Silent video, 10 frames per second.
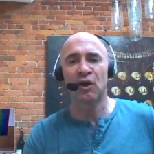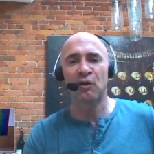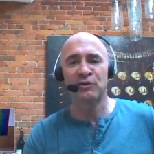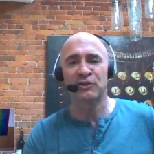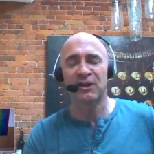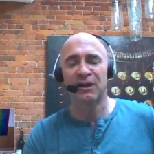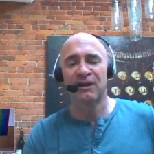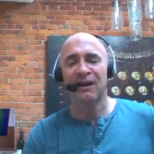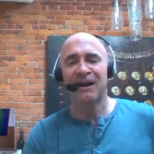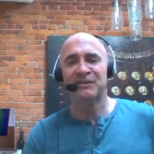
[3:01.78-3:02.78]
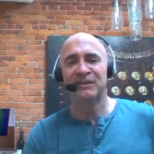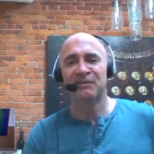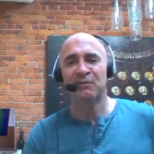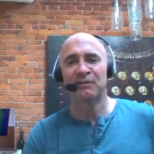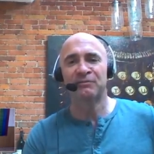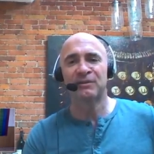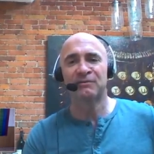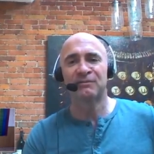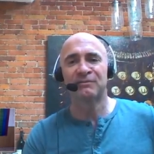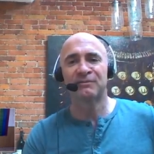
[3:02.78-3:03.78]
coach actually sort of
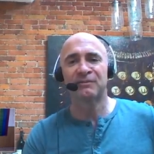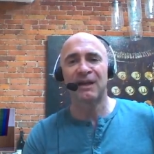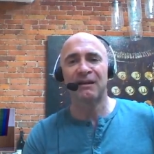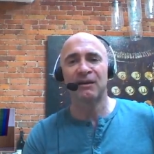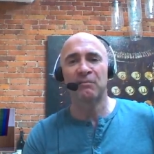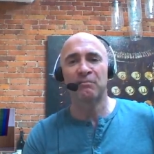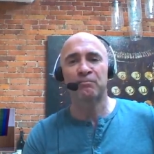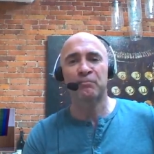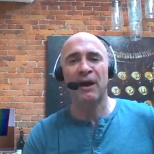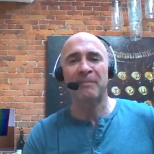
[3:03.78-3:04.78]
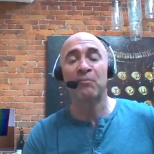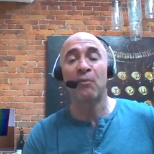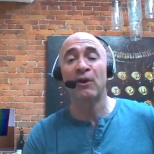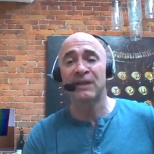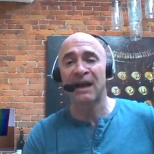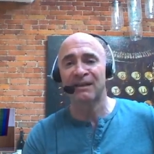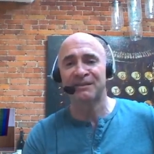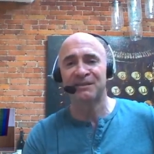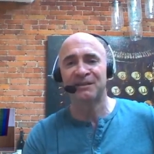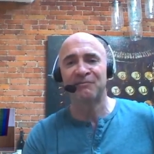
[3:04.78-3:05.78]
perhaps more
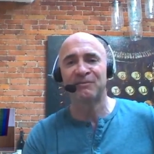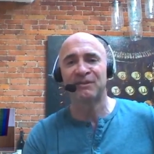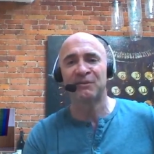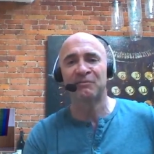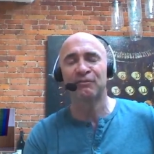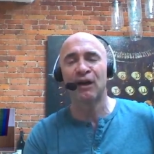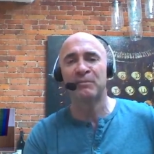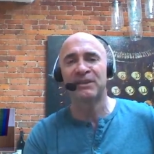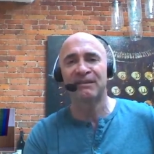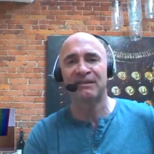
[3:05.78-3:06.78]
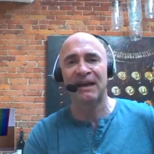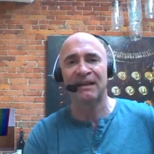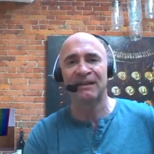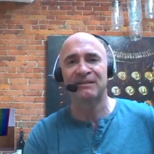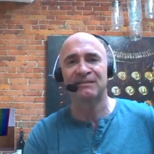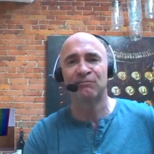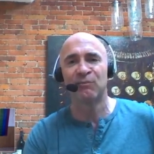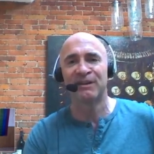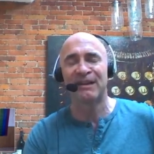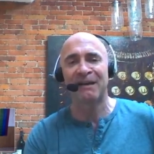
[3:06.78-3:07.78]
talented and sort of flubbed his talent,
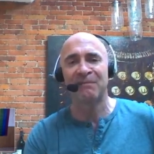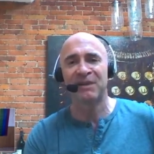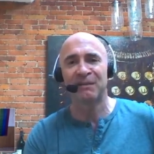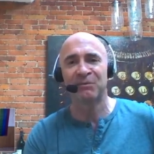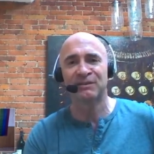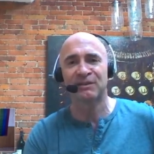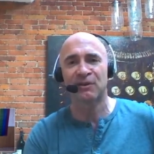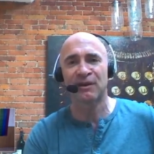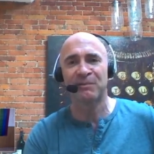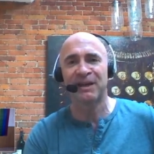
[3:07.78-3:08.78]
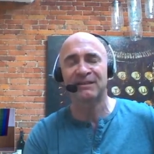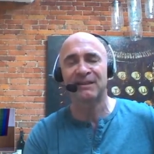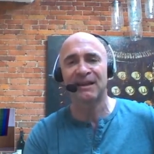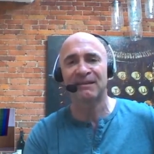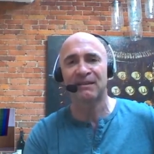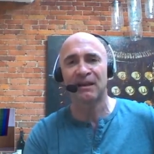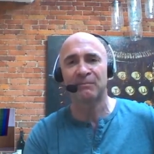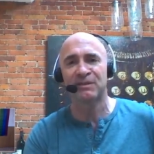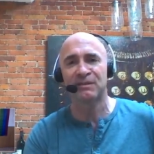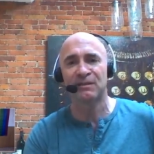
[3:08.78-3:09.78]
was not able to try and make it the next
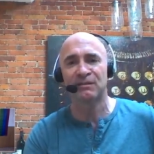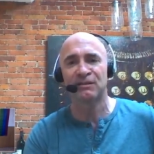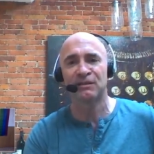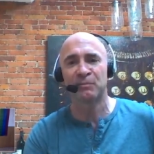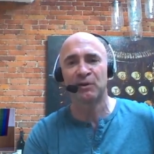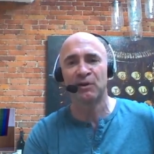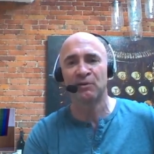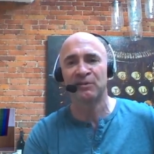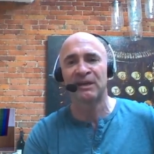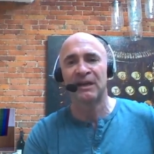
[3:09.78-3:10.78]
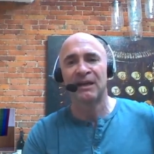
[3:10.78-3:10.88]
step to the pros.